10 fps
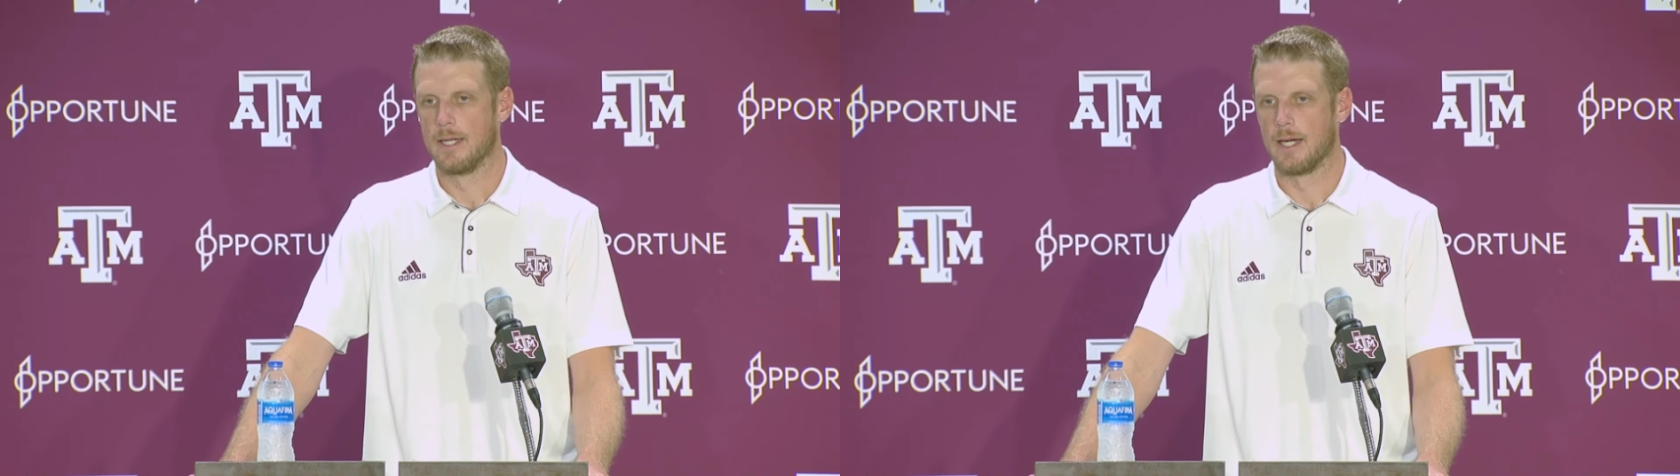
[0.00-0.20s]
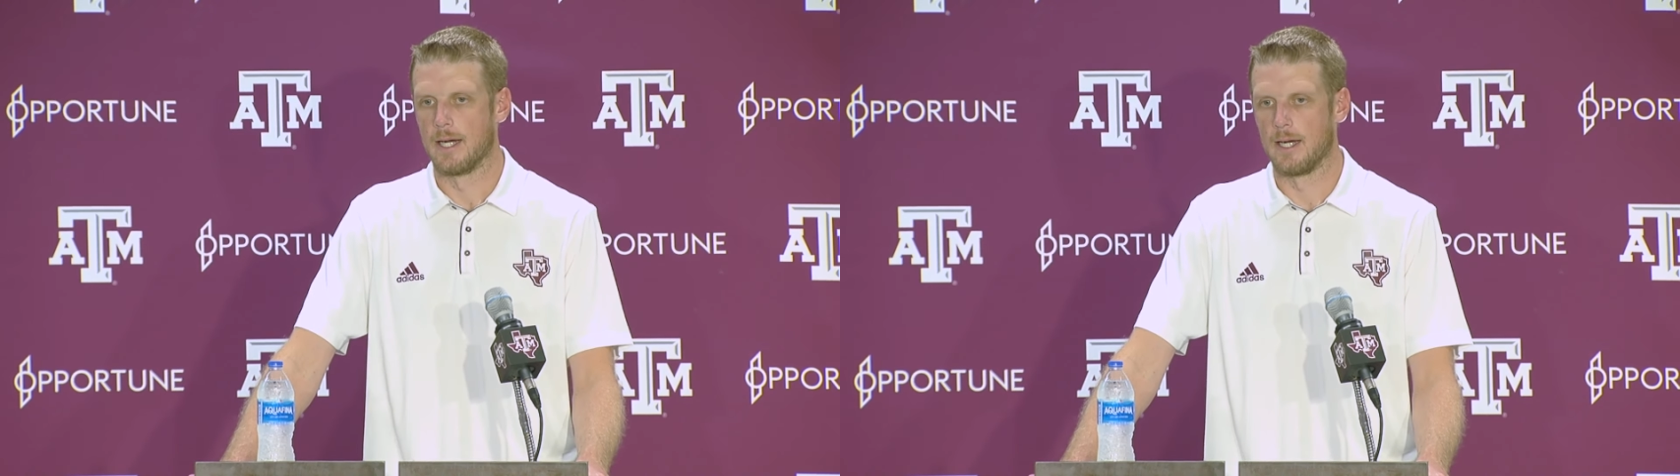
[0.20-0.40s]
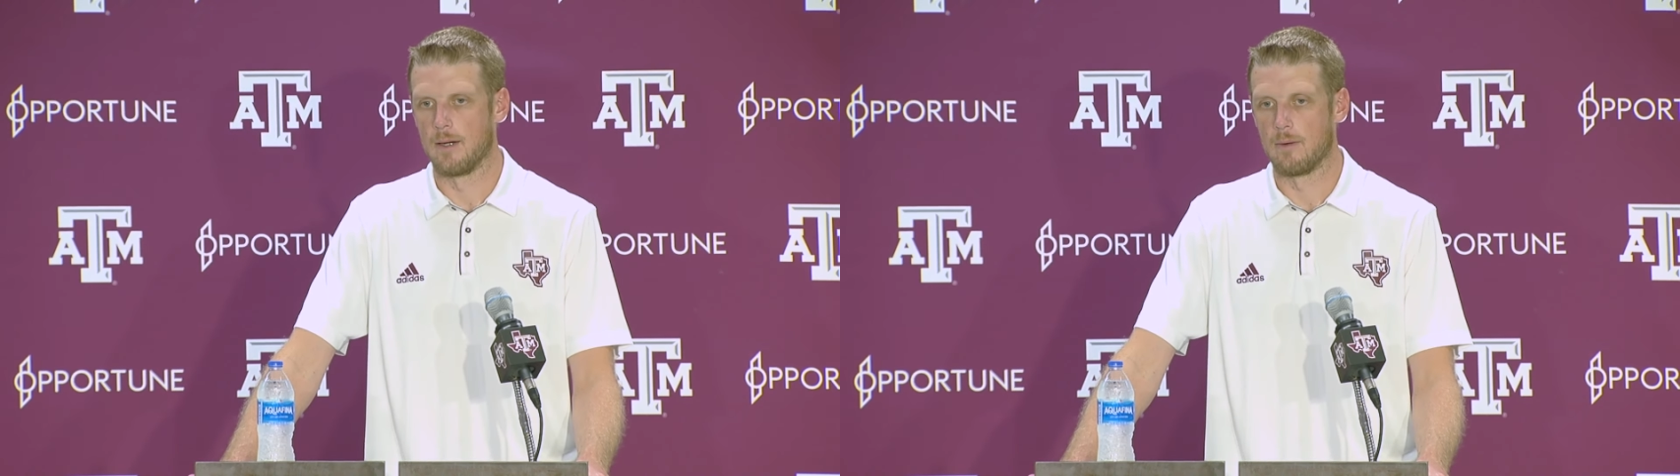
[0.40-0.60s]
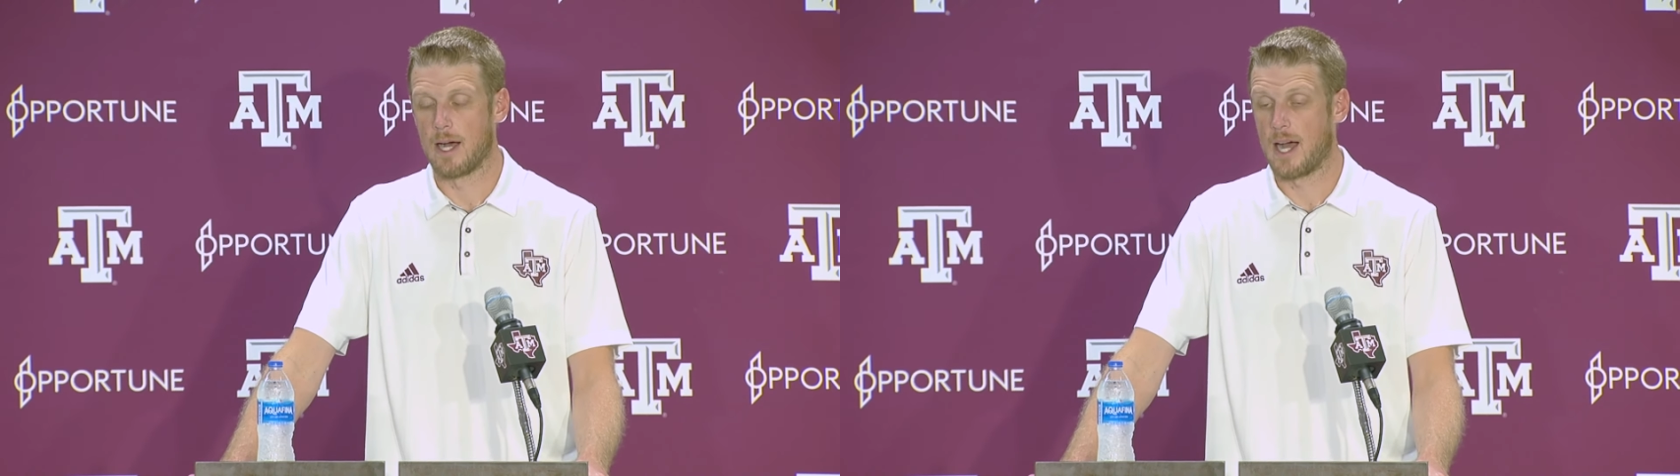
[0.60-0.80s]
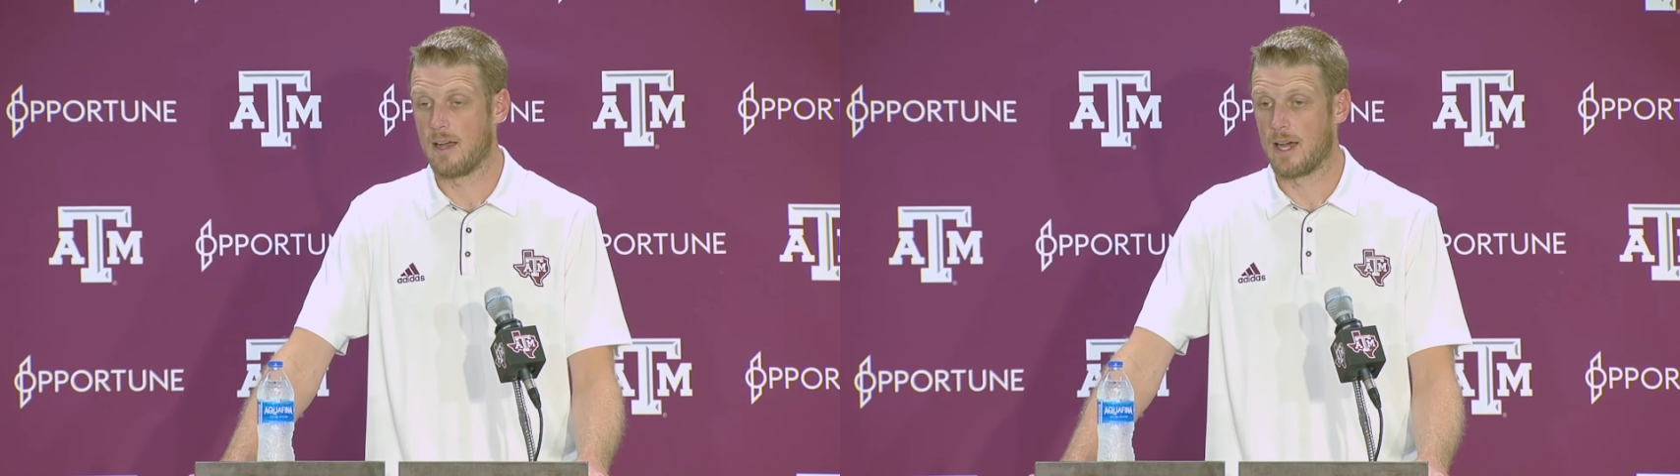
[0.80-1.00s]

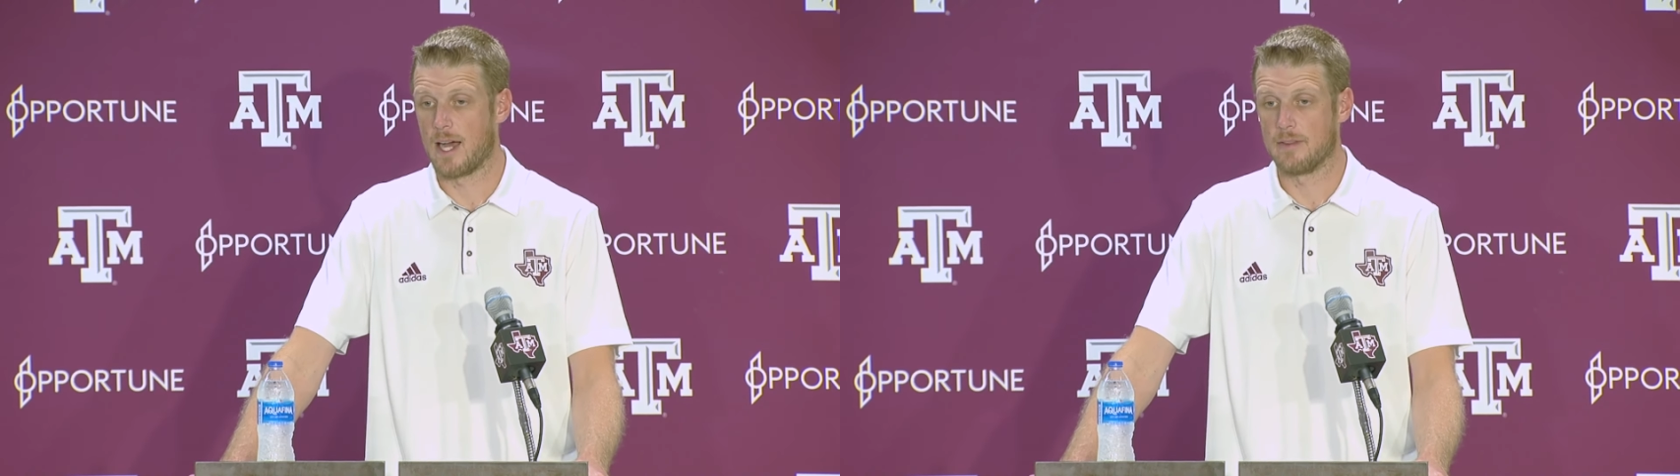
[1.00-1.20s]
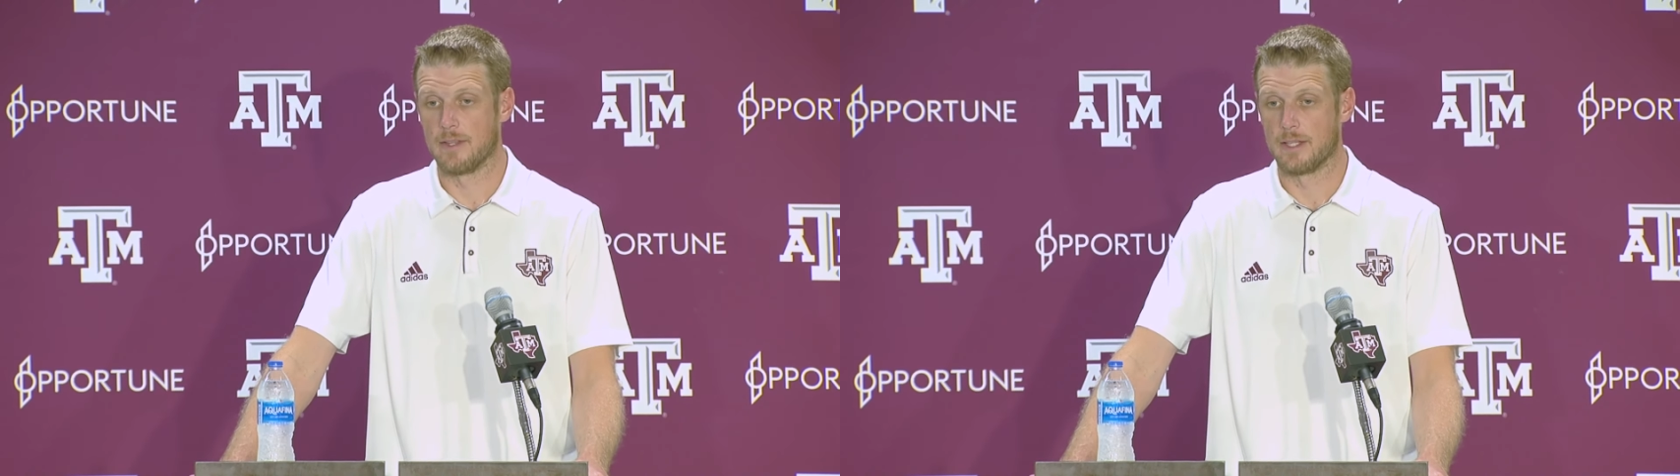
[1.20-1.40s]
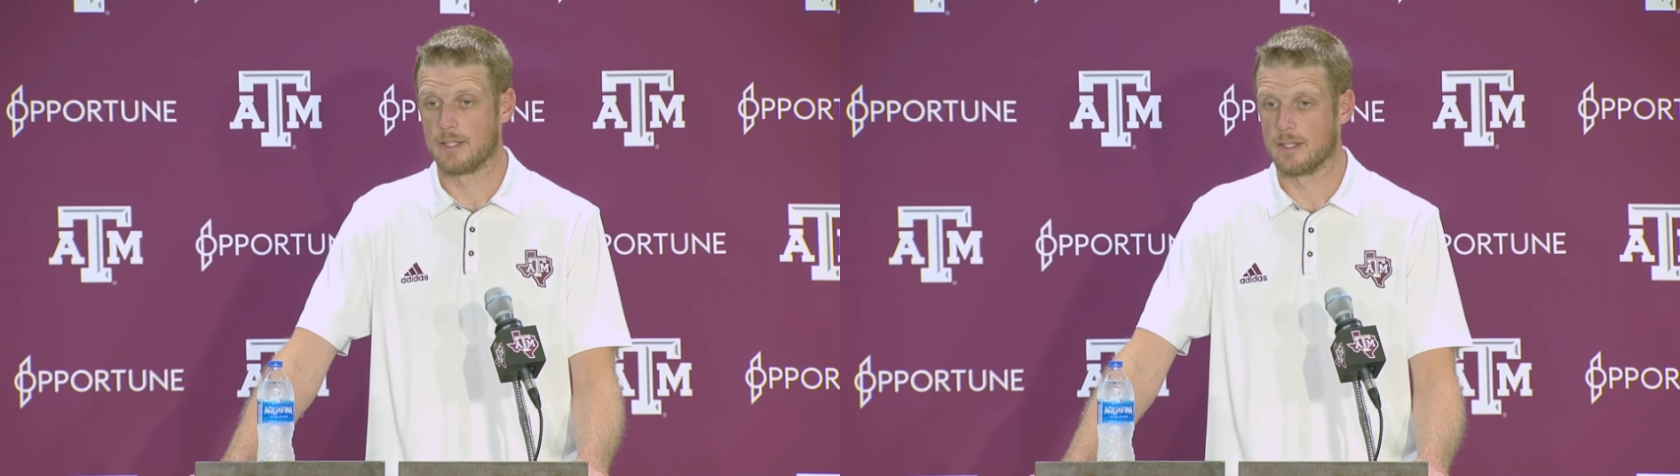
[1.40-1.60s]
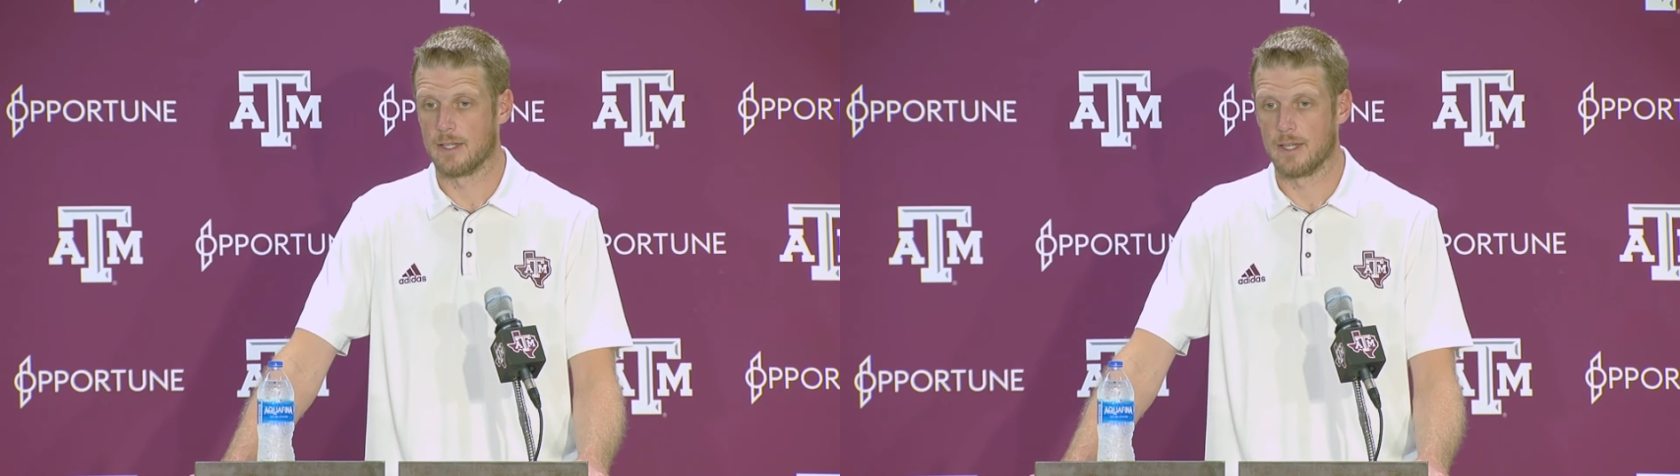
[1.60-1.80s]
I think